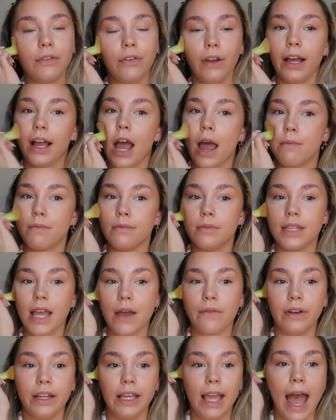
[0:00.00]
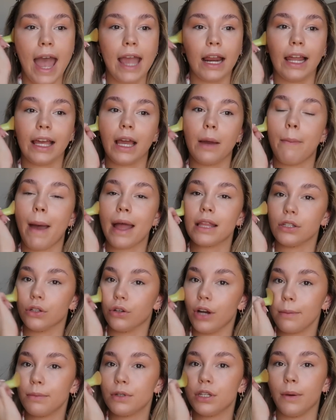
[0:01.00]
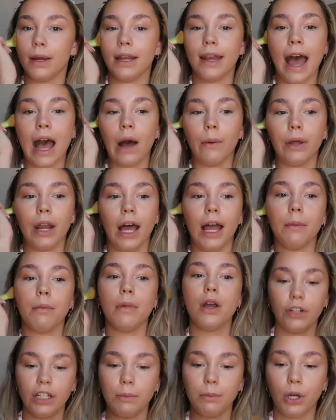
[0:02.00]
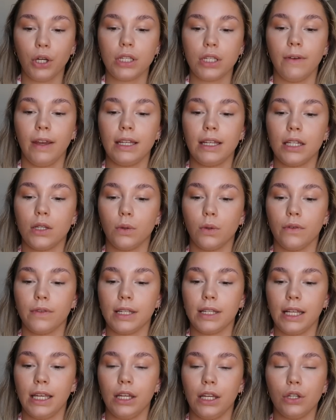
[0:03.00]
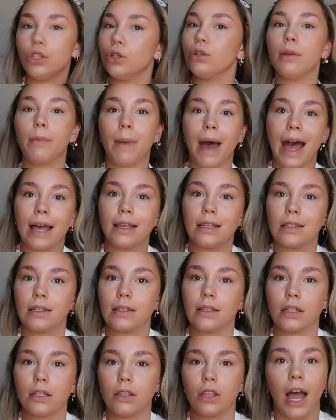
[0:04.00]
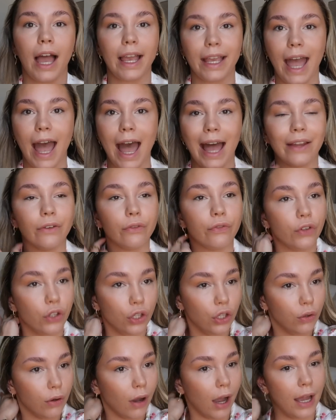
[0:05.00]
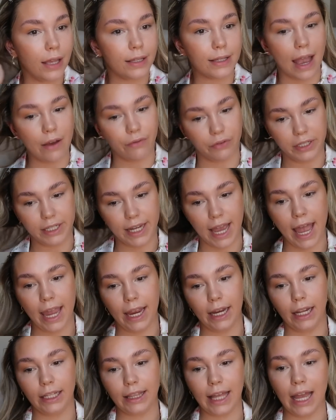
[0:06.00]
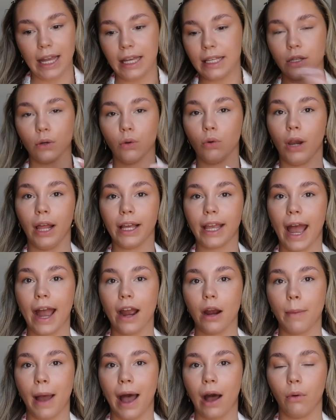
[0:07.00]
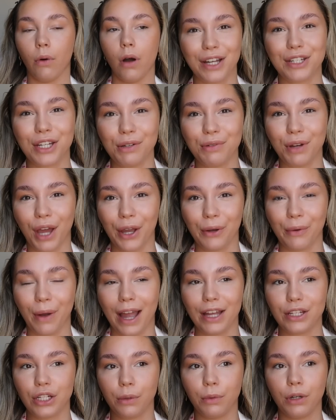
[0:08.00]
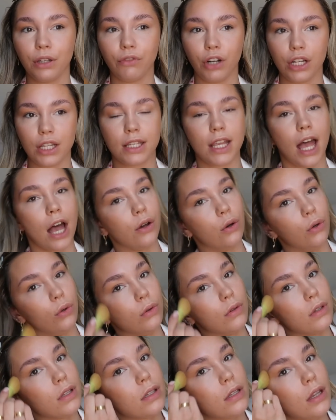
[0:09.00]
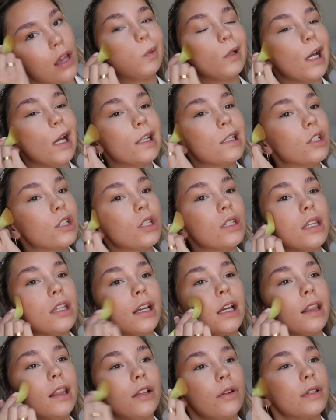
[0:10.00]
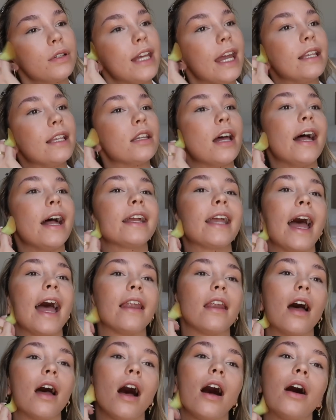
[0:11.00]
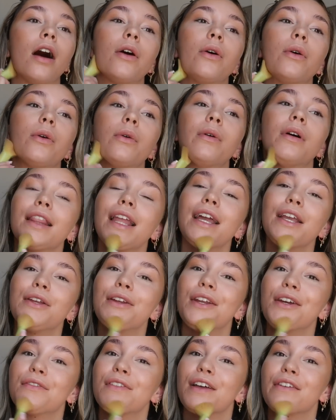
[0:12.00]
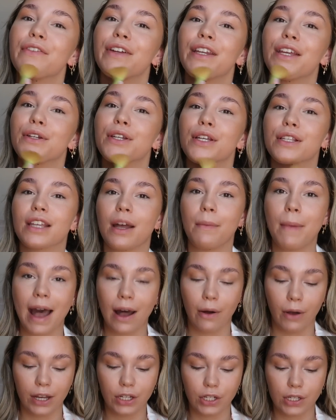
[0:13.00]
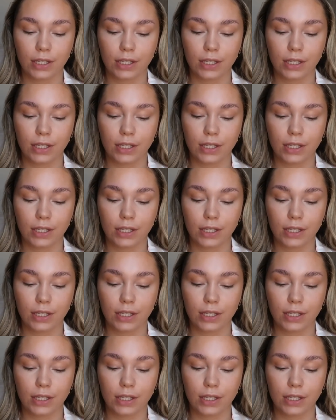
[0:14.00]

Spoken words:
I feel like I'm definitely getting like a better grip to it now, and I'm really motivated to obviously do the best that I can for you guys every day. Like that is all I care about. I don't know, I don't want to run circles, but that's just like a little taster. Again, I'll let you know if that video does come out.